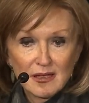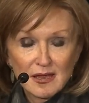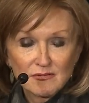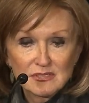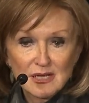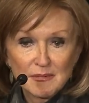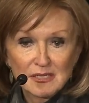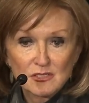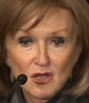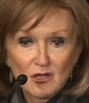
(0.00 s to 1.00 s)
Every time I
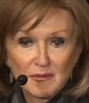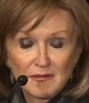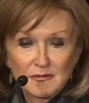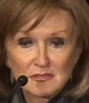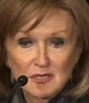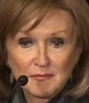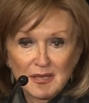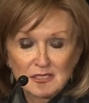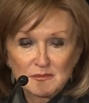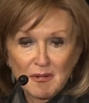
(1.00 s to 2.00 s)
talk about this, it
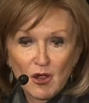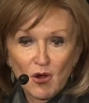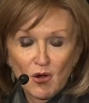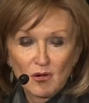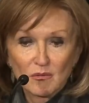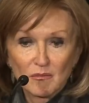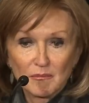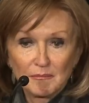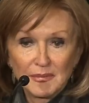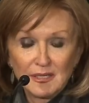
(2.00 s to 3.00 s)
makes my heart
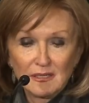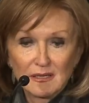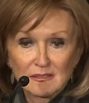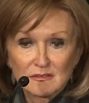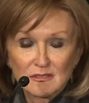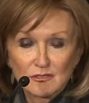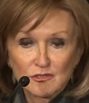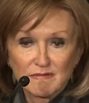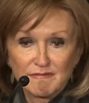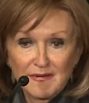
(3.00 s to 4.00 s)
beat at such
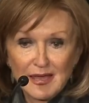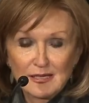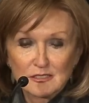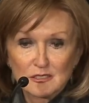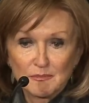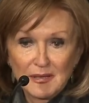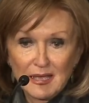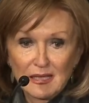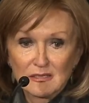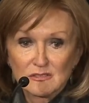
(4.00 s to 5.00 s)
a fast
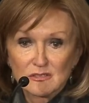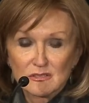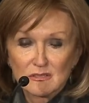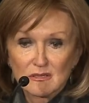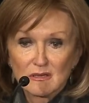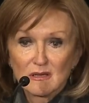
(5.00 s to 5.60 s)
pace